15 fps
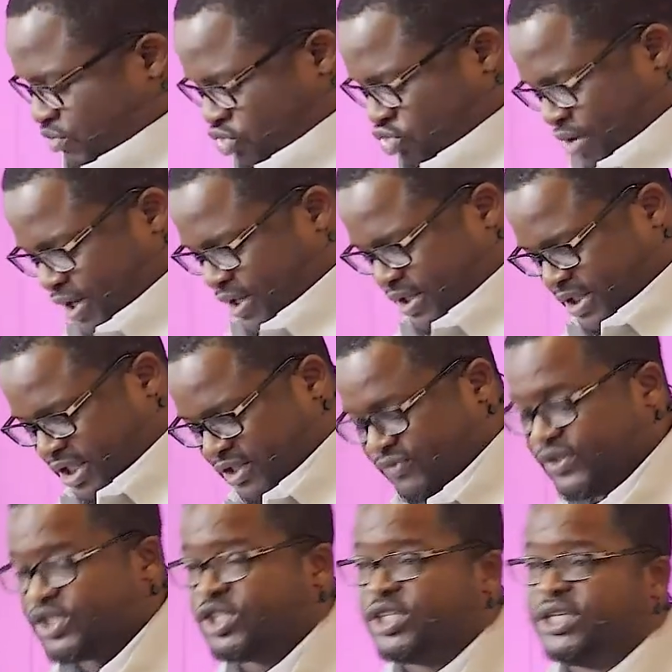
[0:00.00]
Psalm
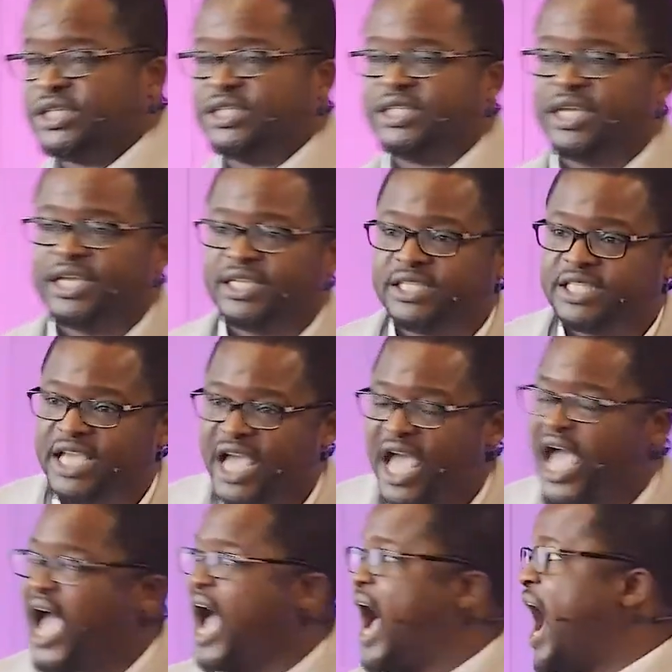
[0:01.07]
26, verse 6 says,
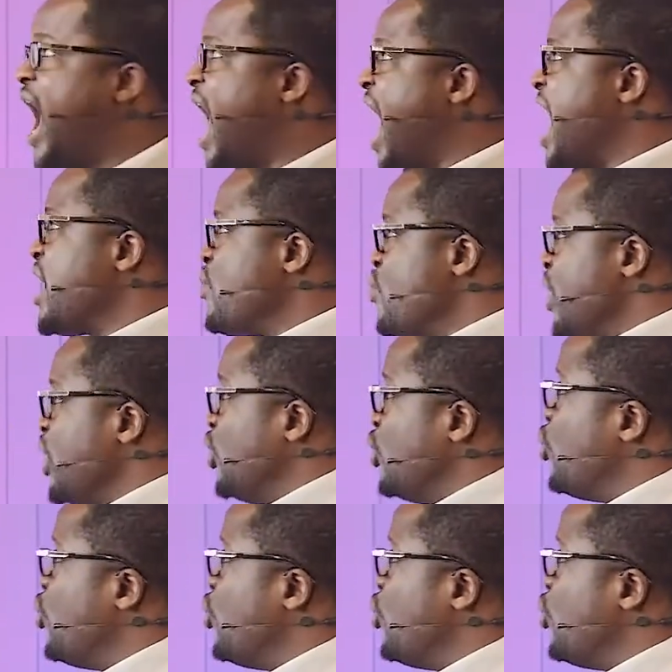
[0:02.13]
I